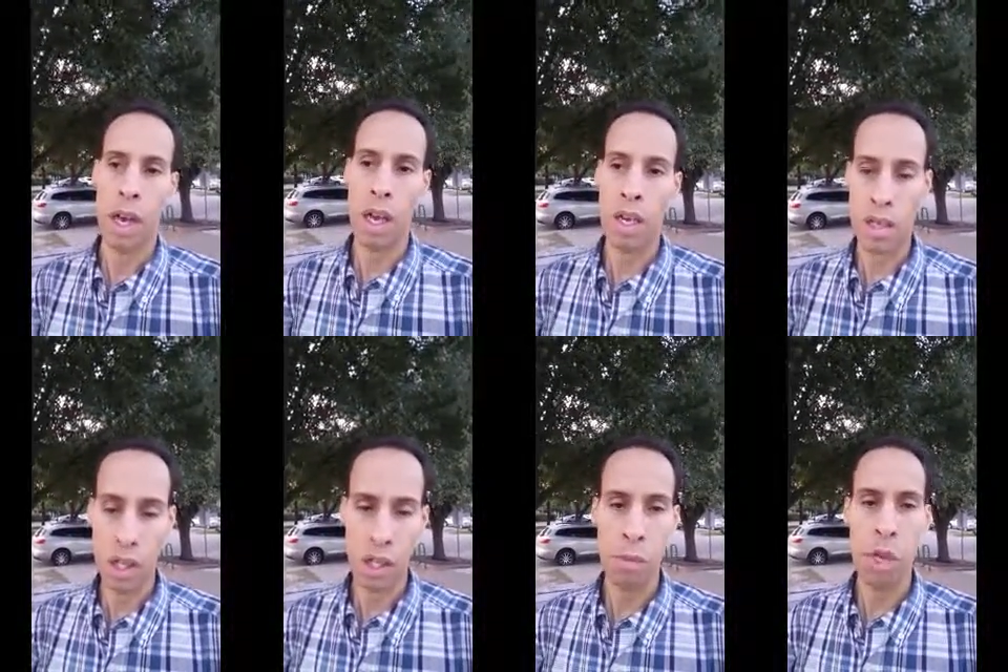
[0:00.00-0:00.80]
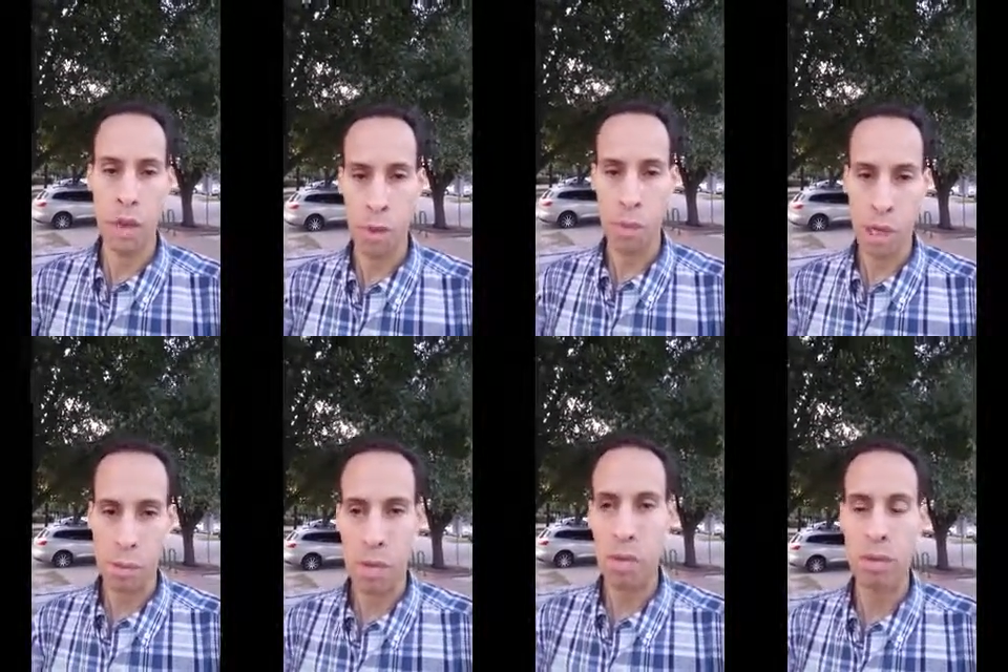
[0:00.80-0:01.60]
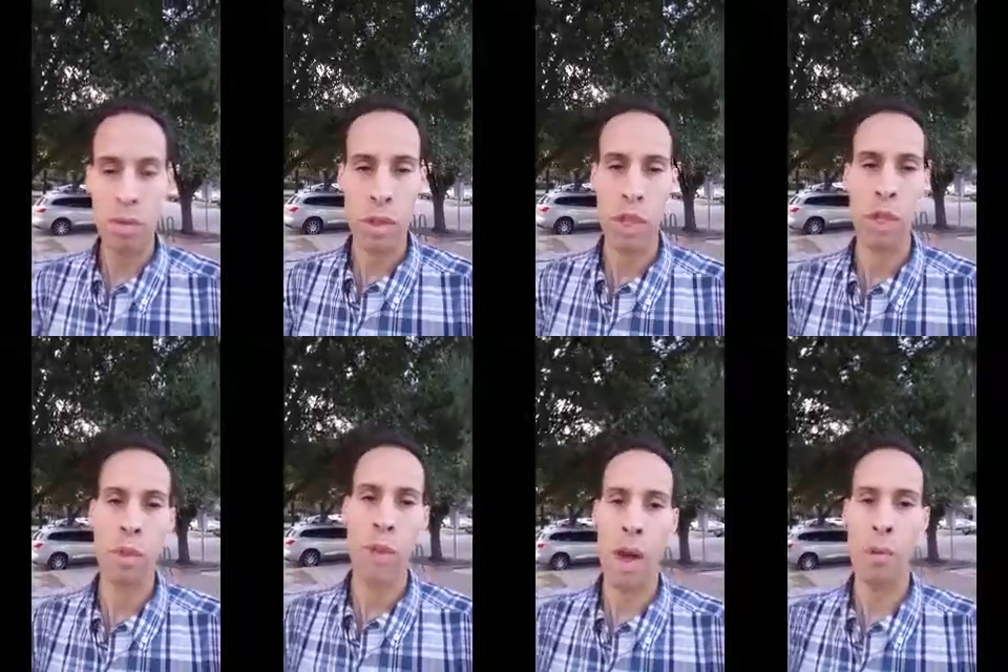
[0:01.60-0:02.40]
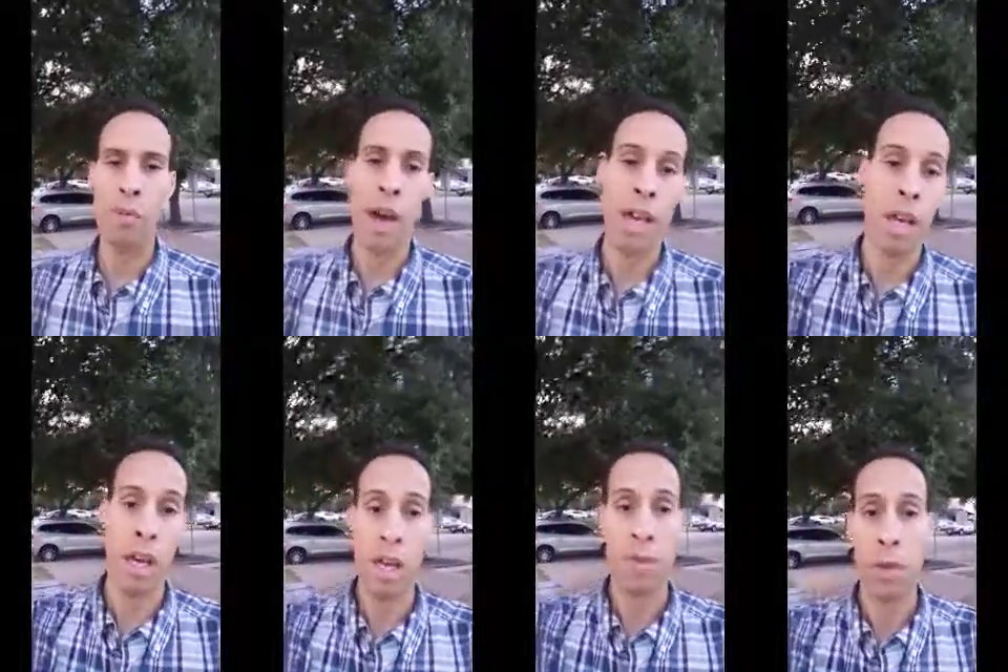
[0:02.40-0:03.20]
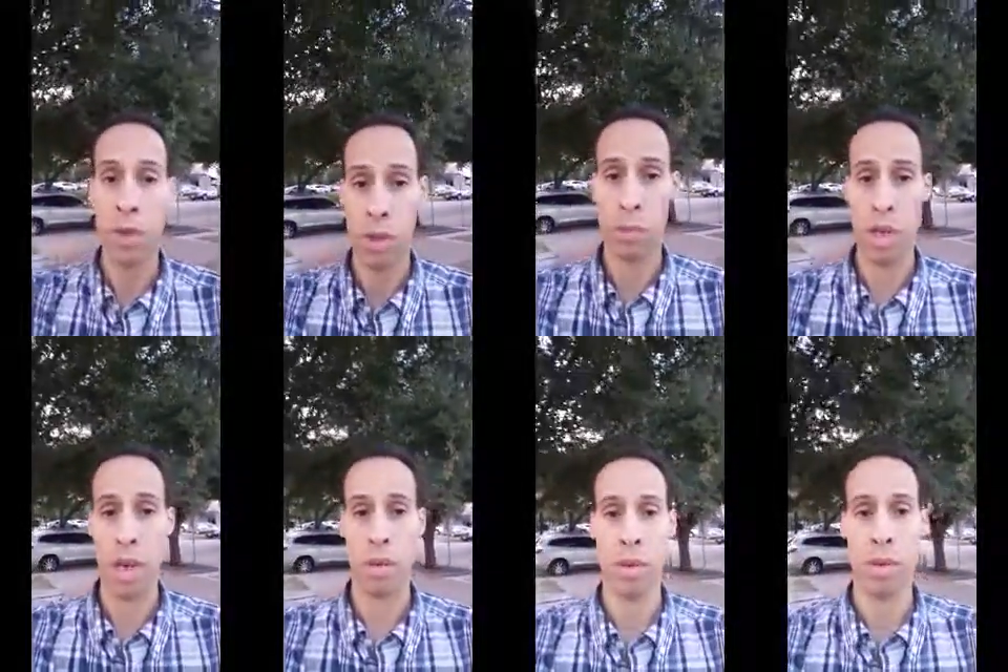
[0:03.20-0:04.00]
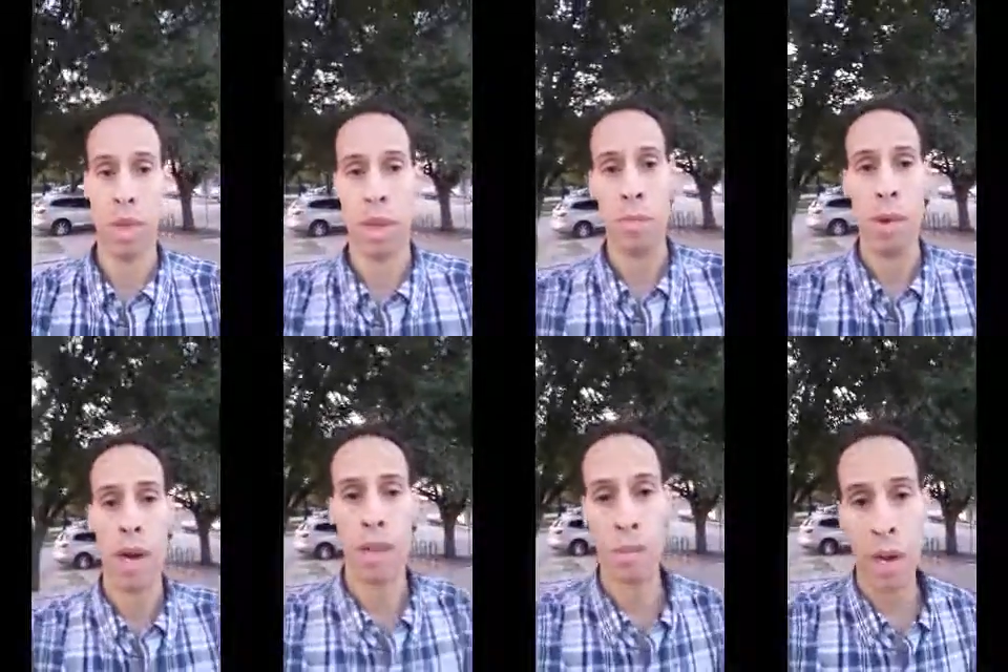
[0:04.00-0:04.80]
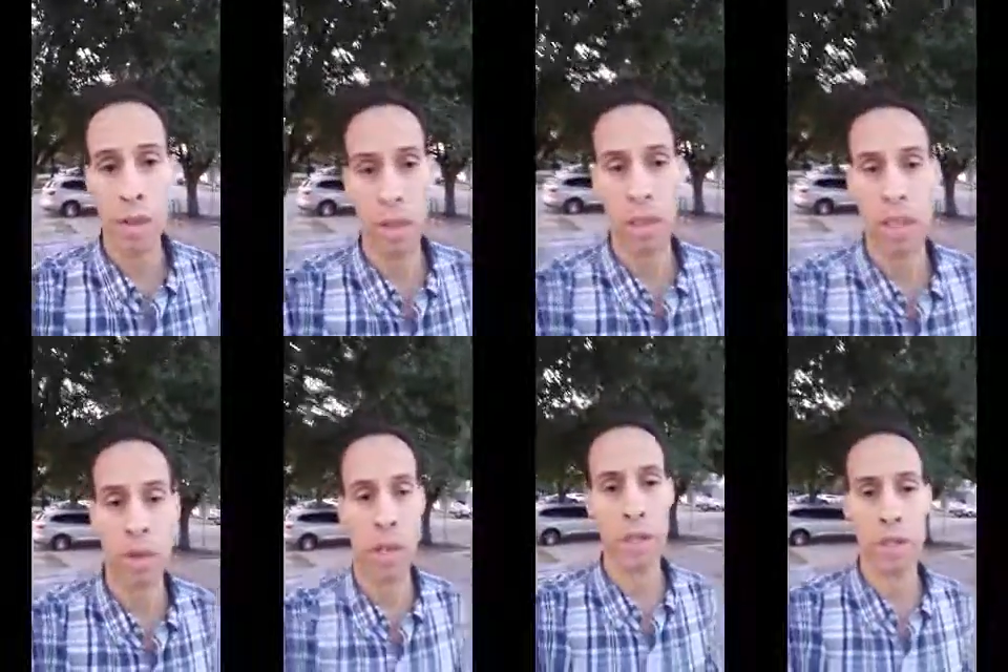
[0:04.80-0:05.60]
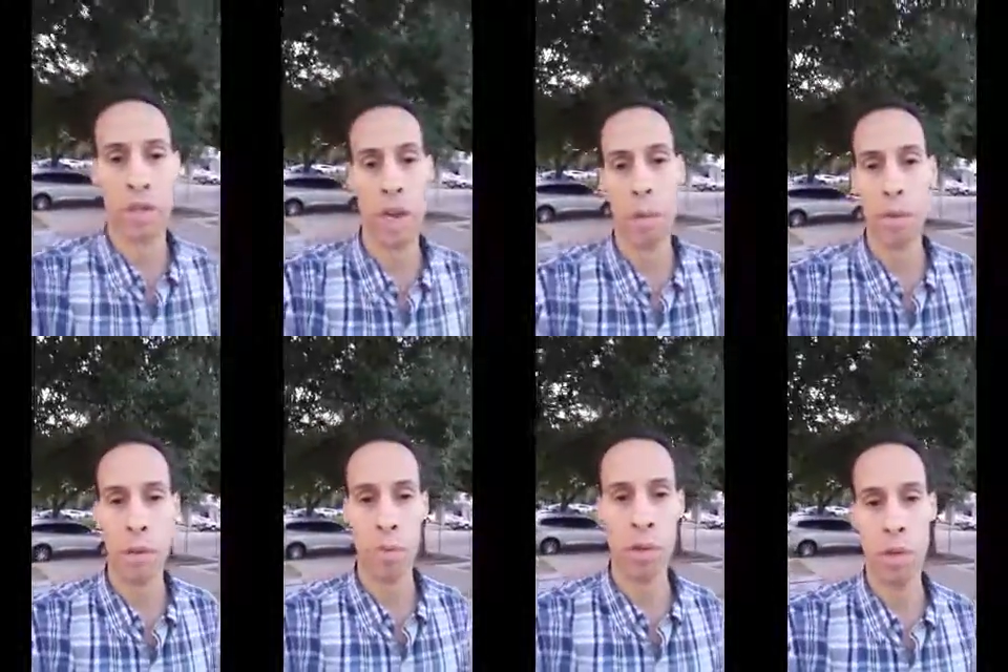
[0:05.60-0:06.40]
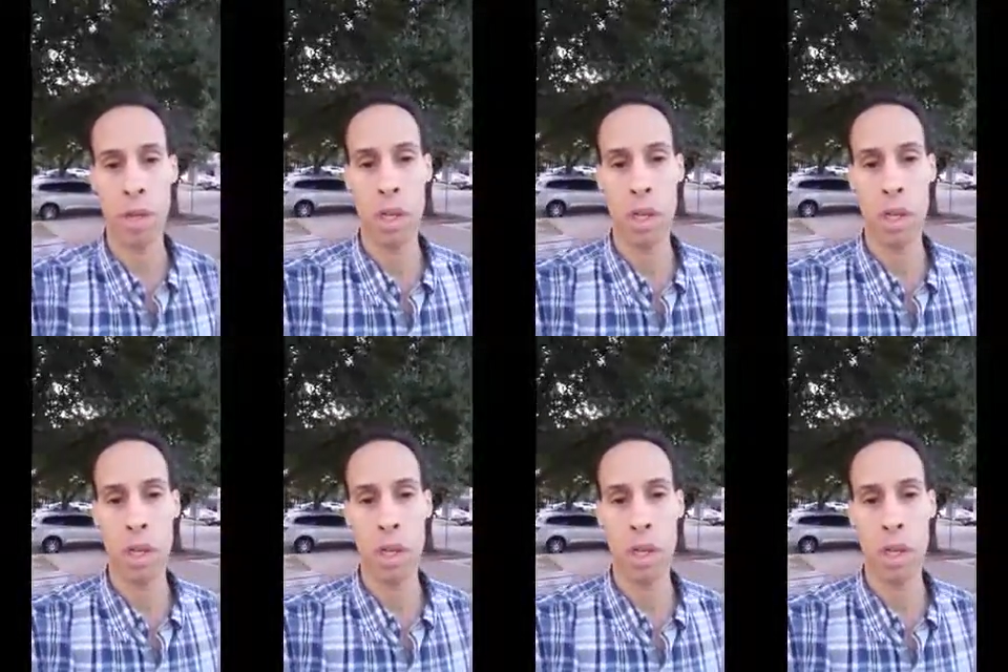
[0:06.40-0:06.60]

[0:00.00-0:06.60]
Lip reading: and there's going to be other people, that might have YouTube channels and might basically try to distract people.